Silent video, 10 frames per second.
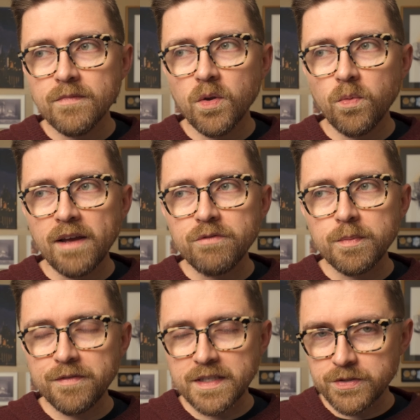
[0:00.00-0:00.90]
Whenever
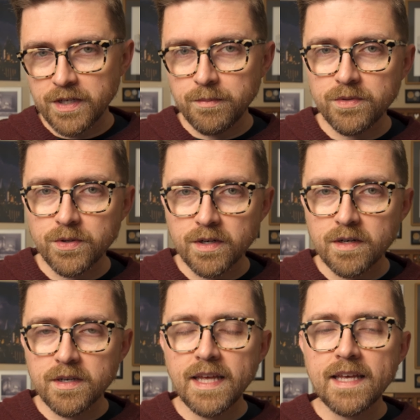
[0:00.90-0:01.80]
Professor
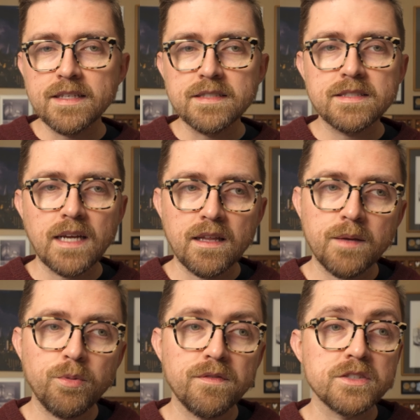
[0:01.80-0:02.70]
Dumbledore is
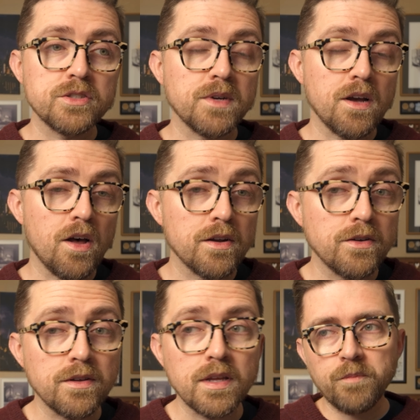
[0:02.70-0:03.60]
telling Professor
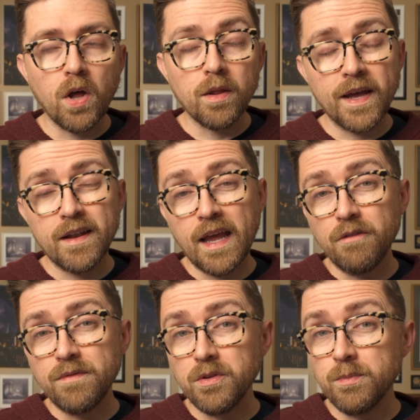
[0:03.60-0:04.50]
McGonagall all about how
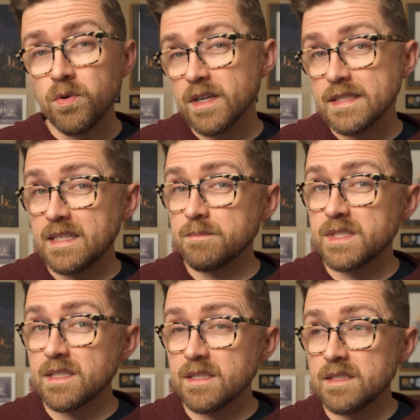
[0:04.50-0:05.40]
Voldemort
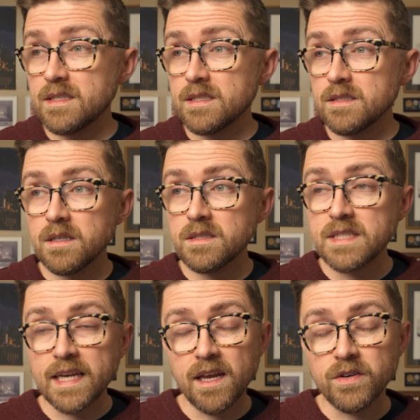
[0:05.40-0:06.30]
attempted to
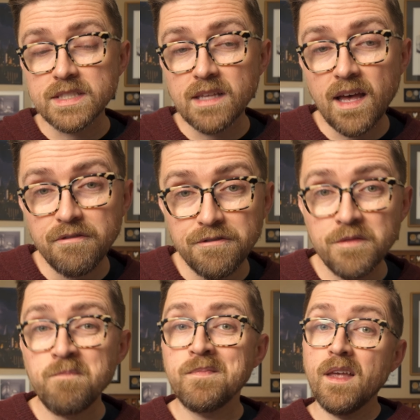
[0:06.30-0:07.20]
take Harry's life,
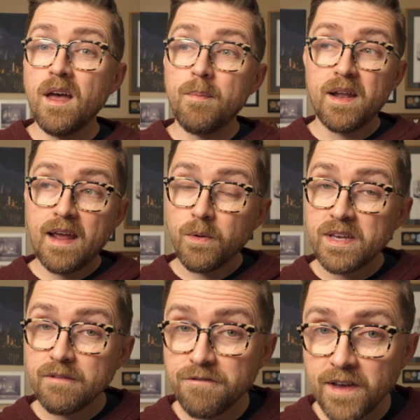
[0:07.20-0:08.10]
about how
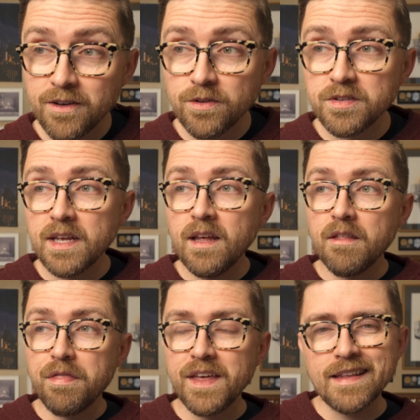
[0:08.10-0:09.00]
he failed,
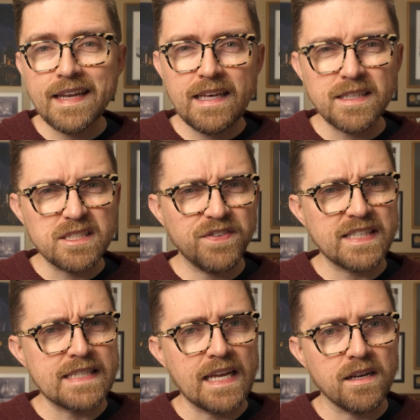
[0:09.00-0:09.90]
the thing that he is
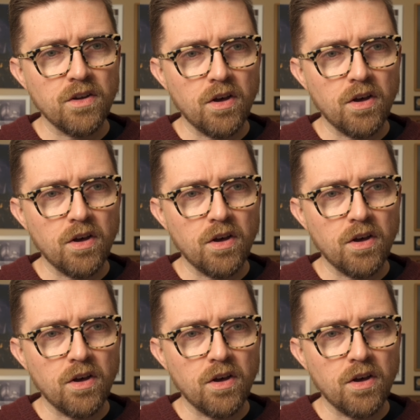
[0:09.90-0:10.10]
fixated